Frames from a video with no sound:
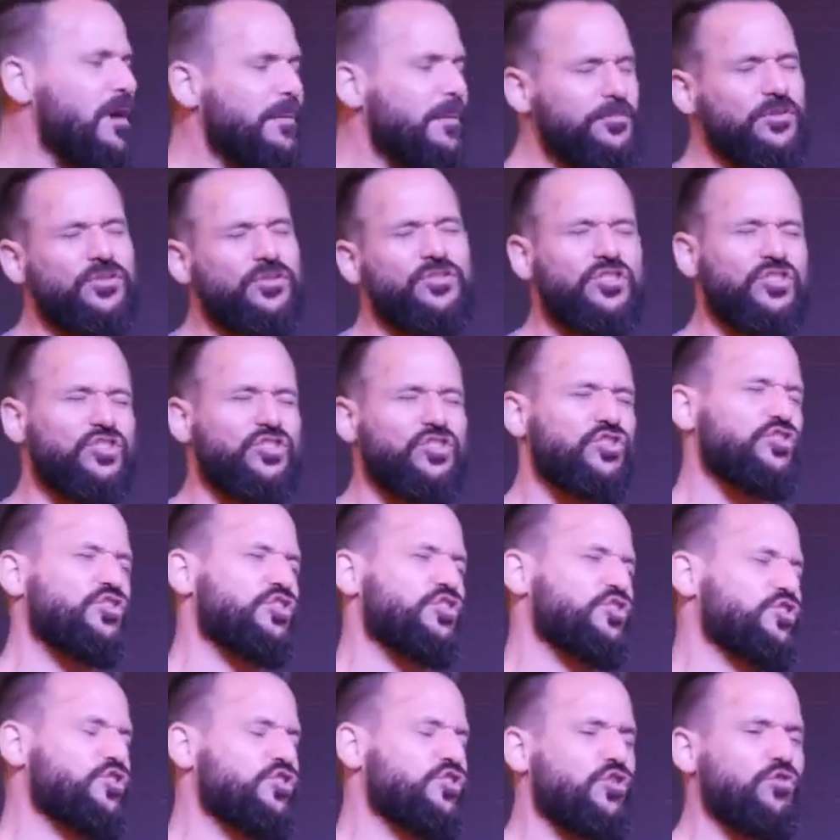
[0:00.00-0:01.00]
just,
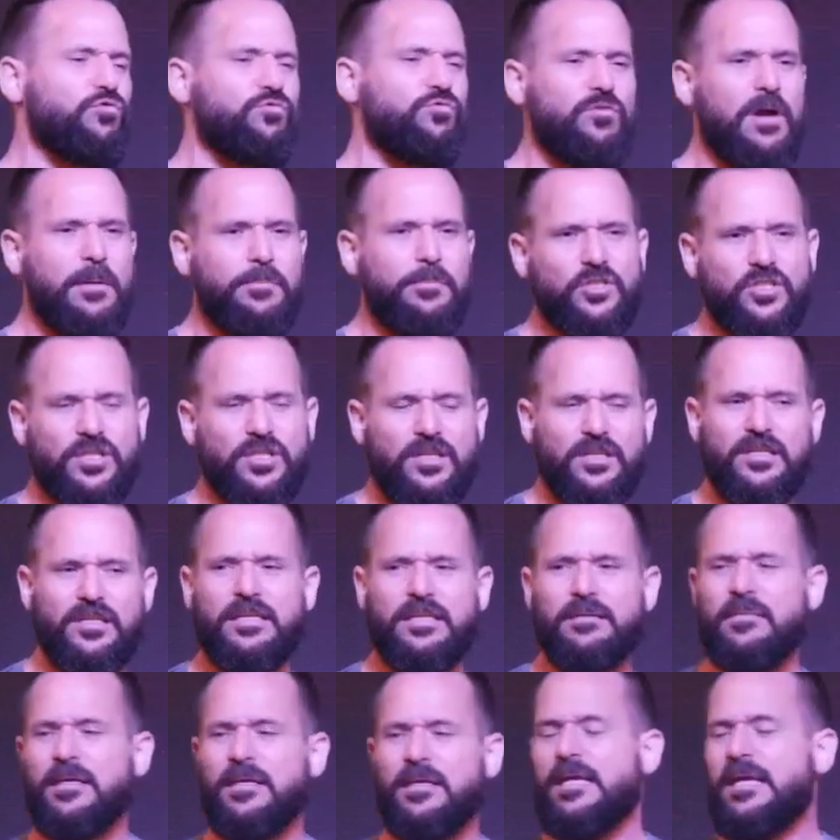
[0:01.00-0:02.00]
just corruption
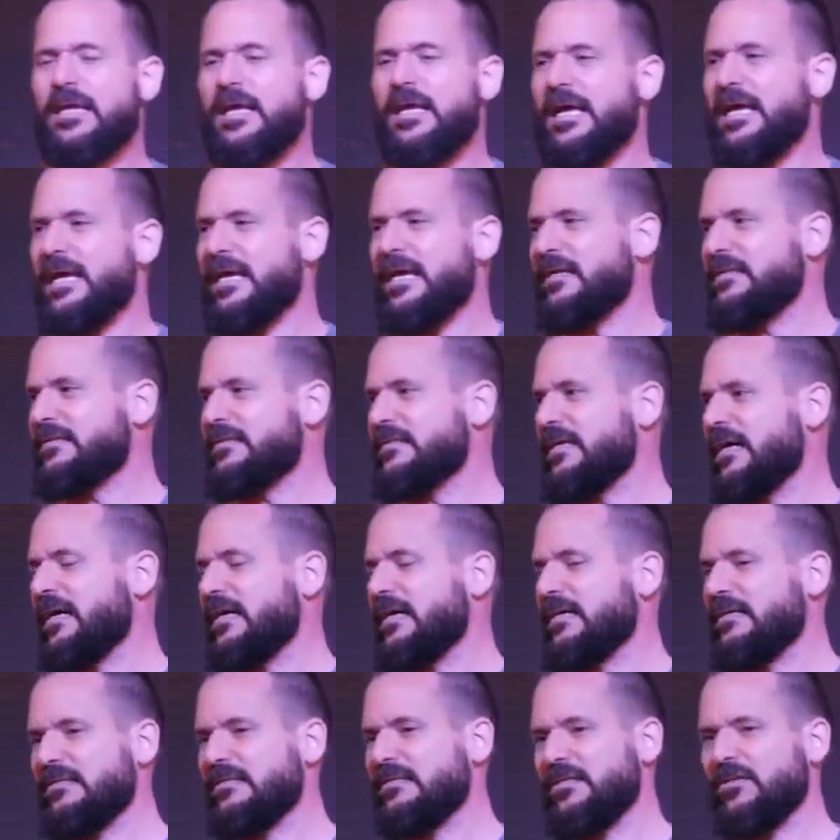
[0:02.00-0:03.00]
and, and
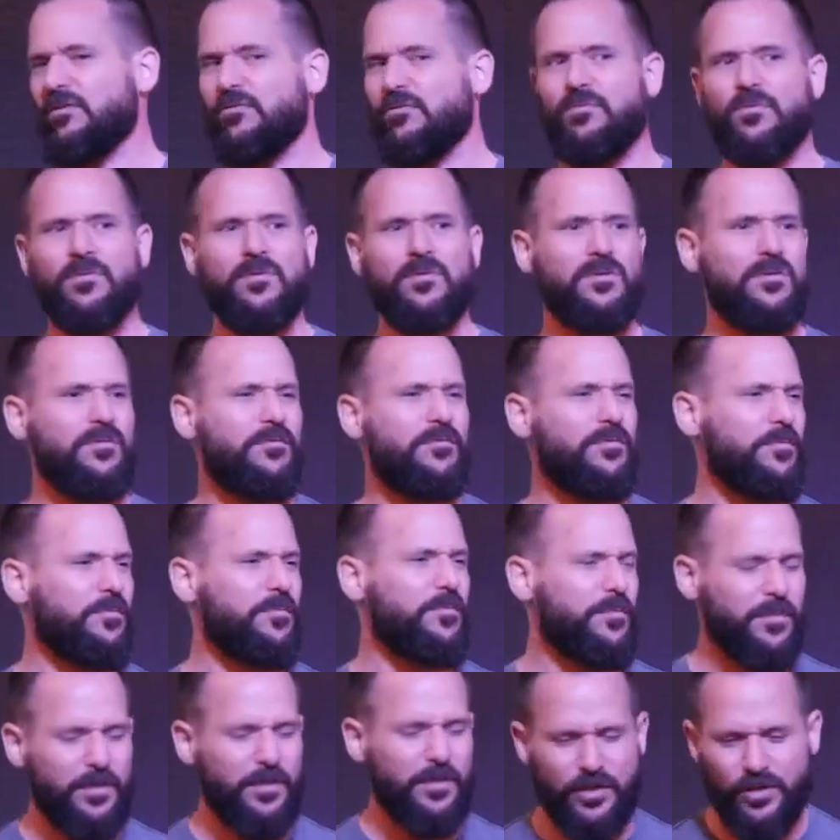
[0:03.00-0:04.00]
uh, you know,
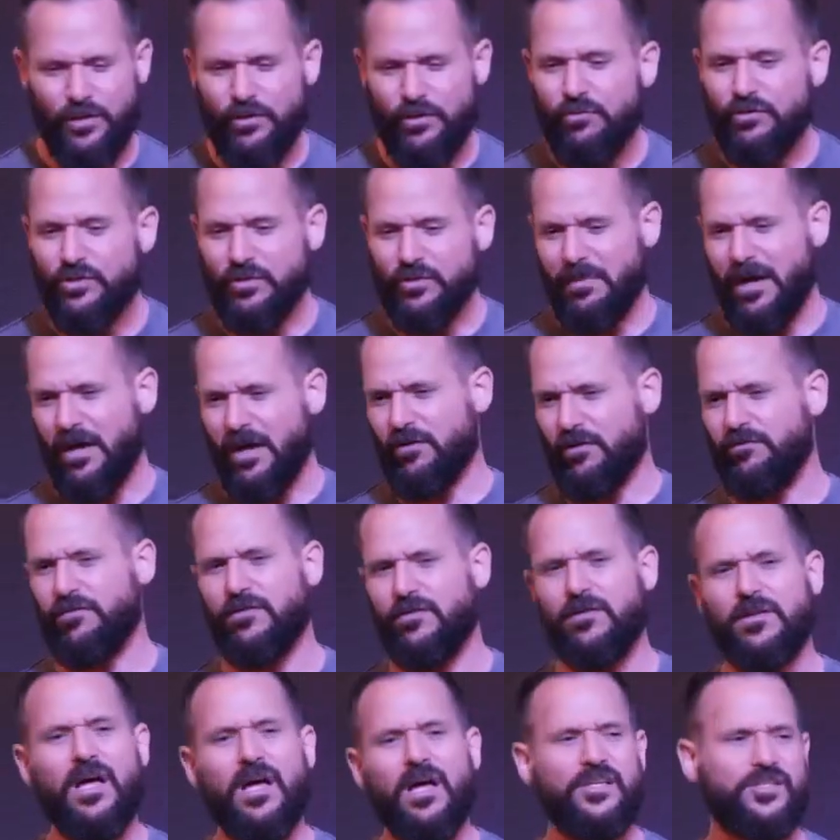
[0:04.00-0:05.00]
huge amount of
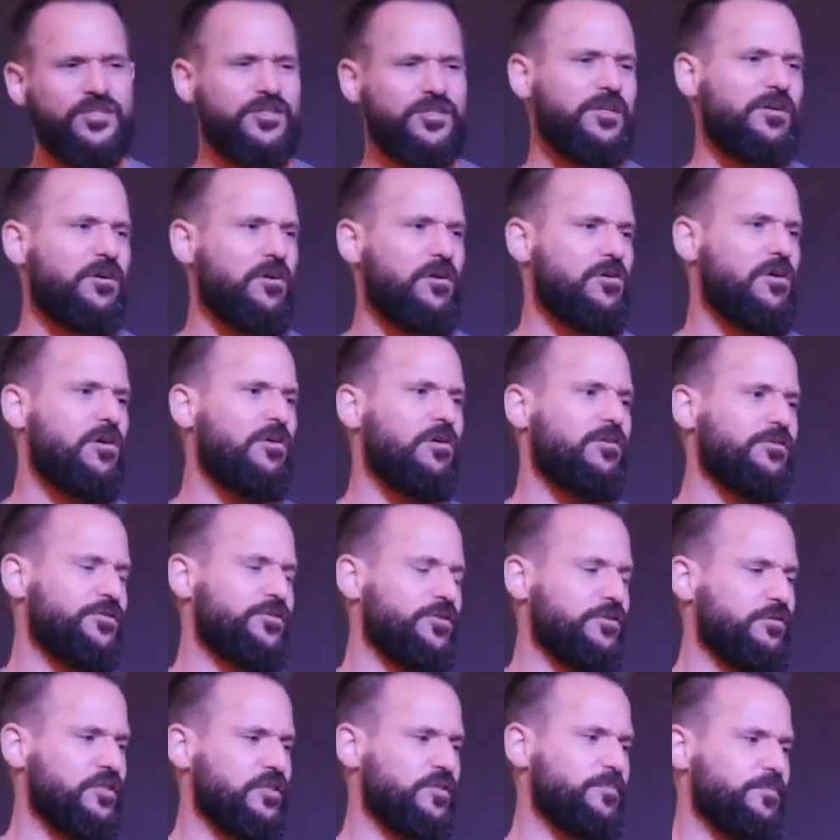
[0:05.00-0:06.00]
lust in our
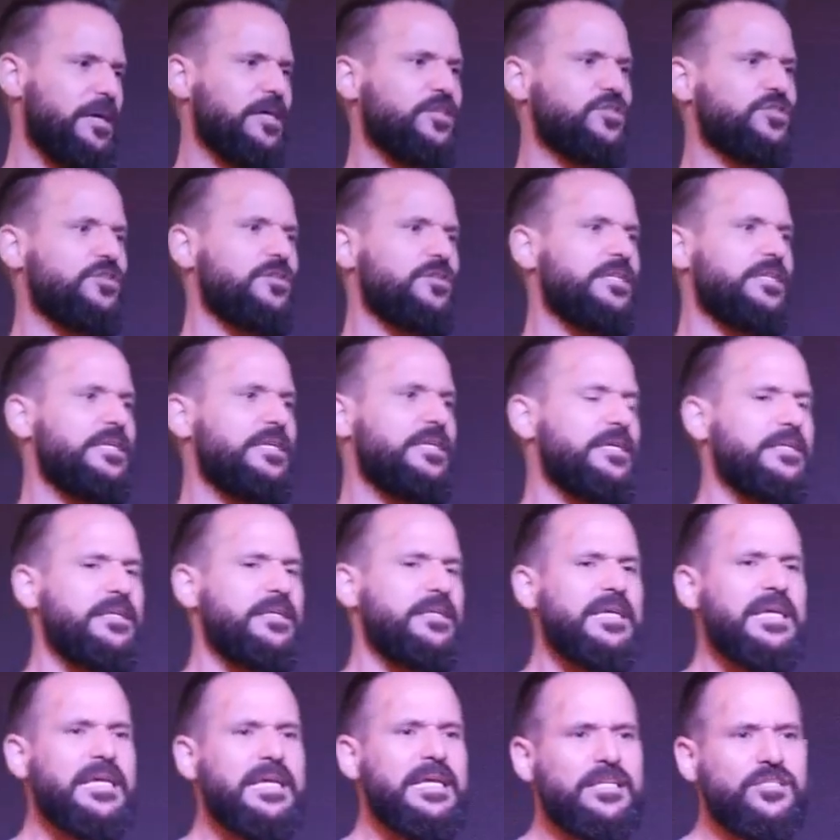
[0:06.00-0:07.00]
culture, especially, and
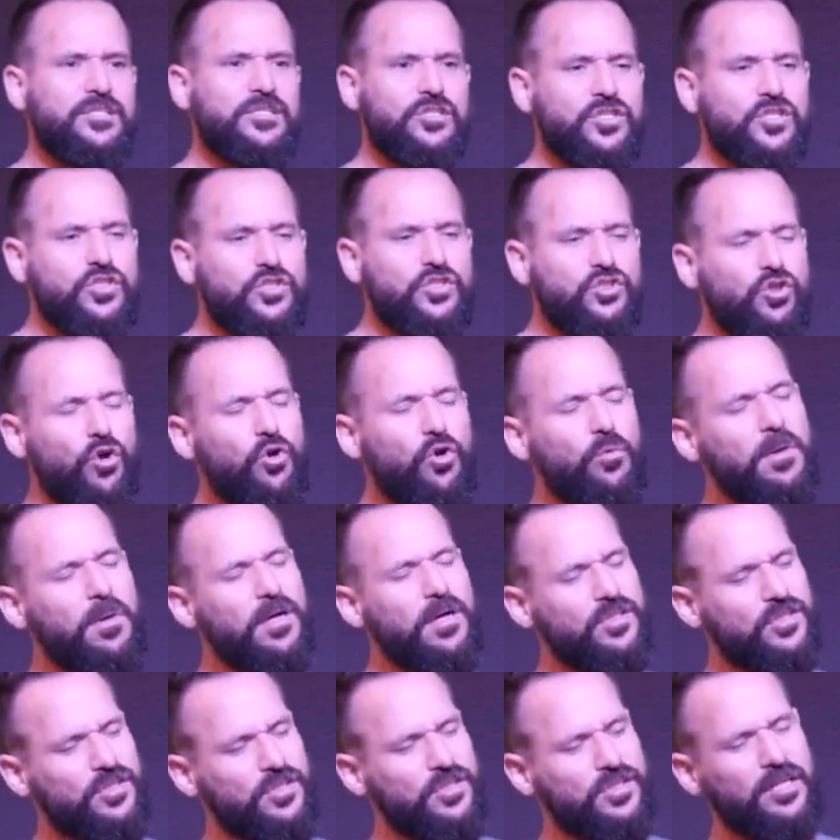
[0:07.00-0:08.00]
just so much
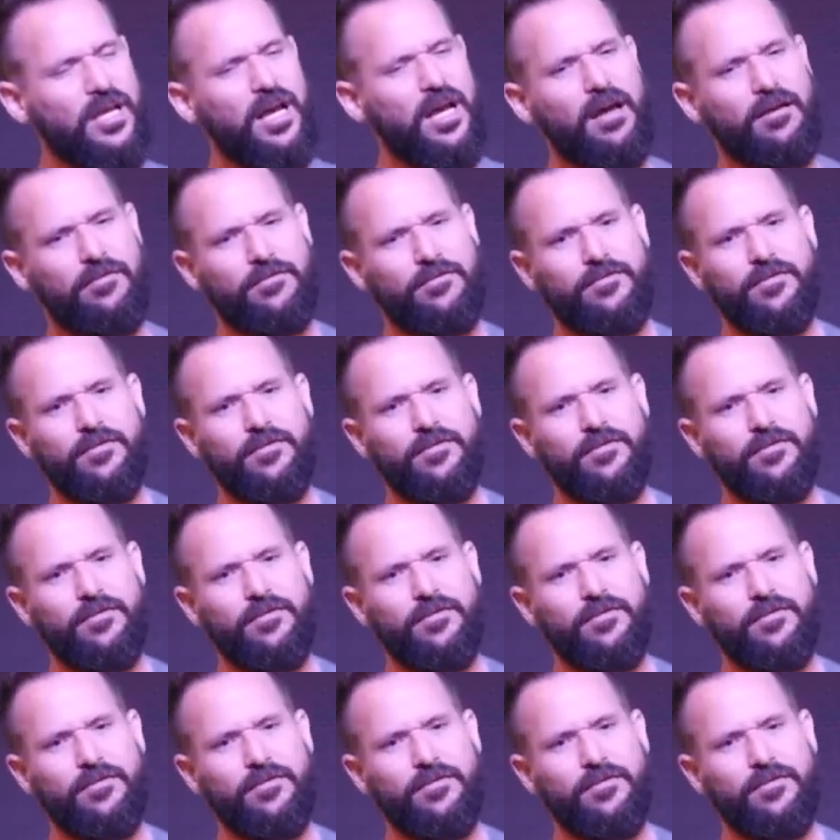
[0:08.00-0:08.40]
stuff.